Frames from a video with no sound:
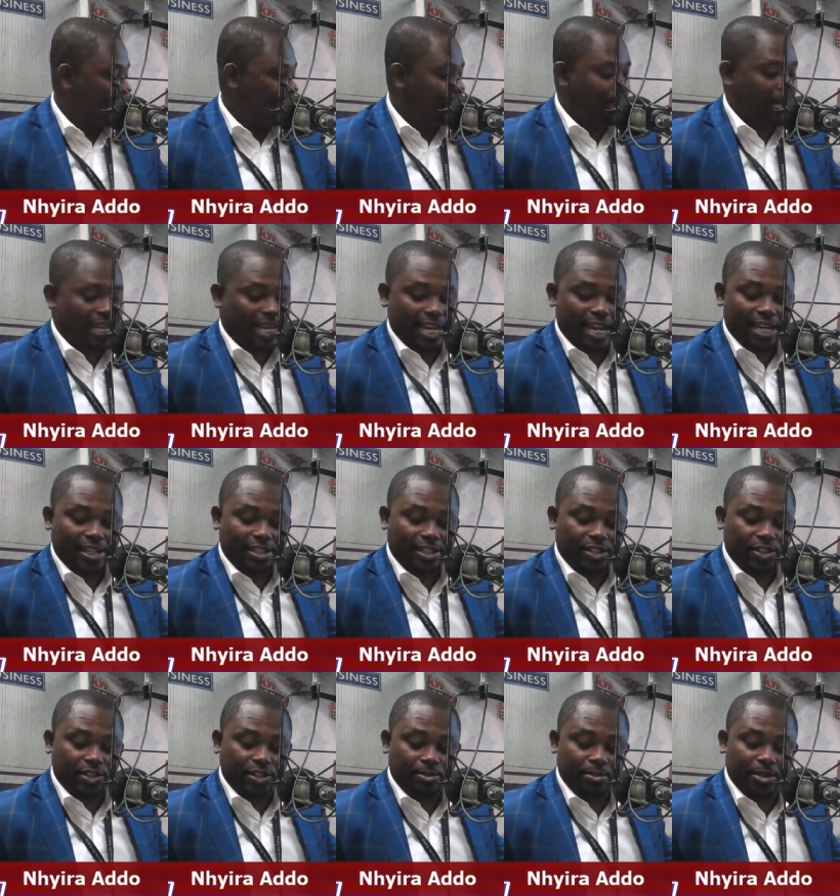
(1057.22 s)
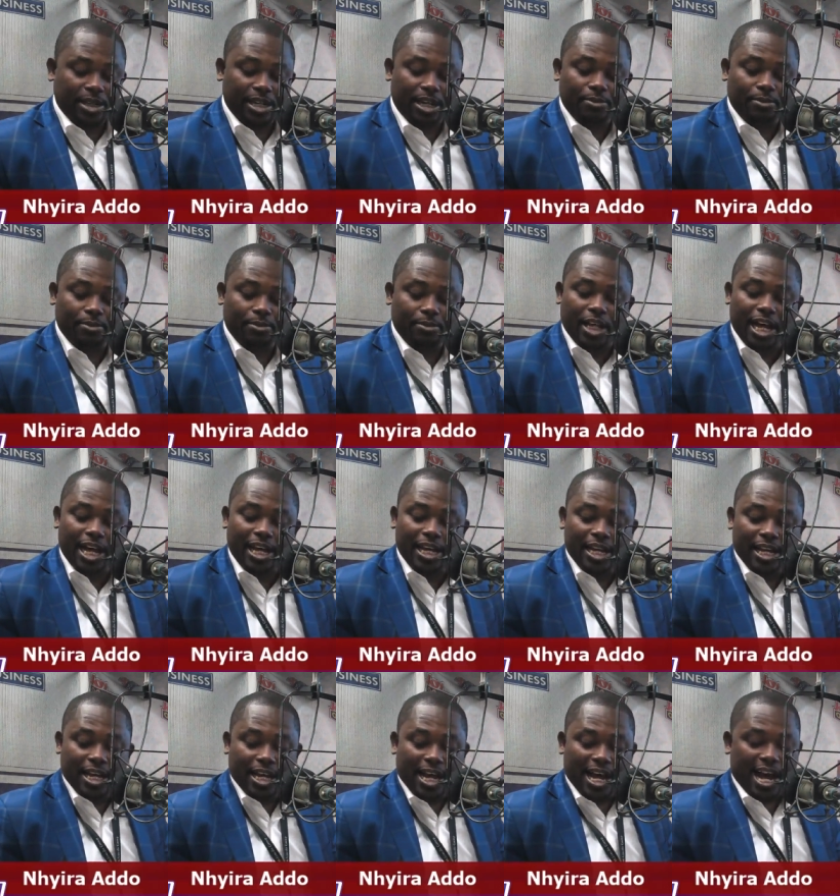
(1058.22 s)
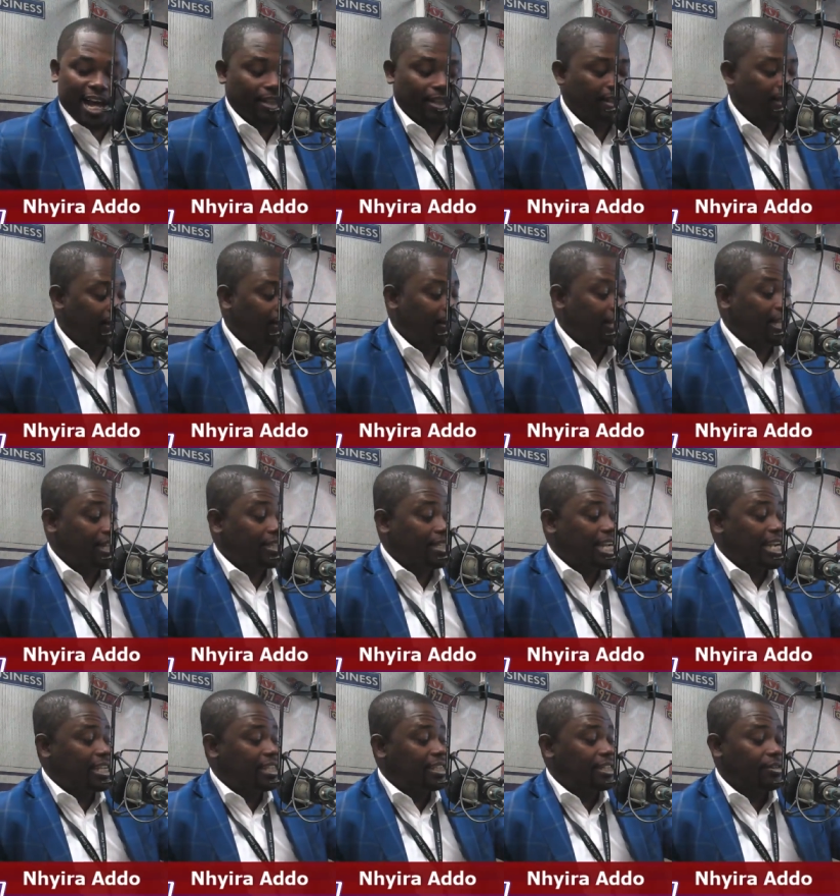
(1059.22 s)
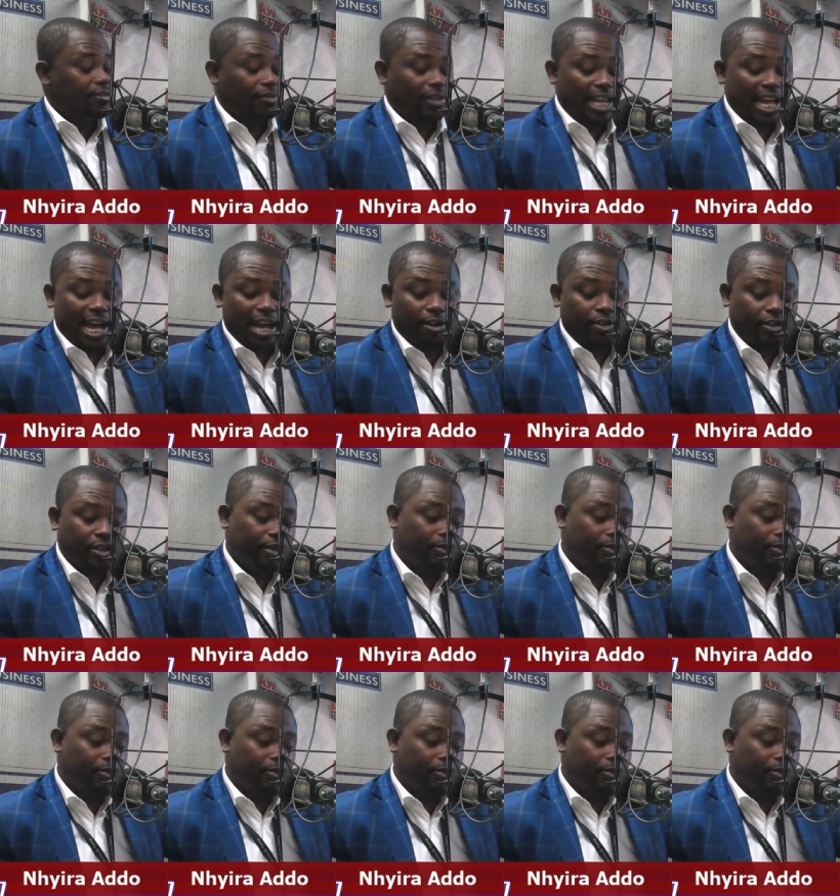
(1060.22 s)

Addo. My guest is Jamila Abdulai. And this is the Executive Lounge.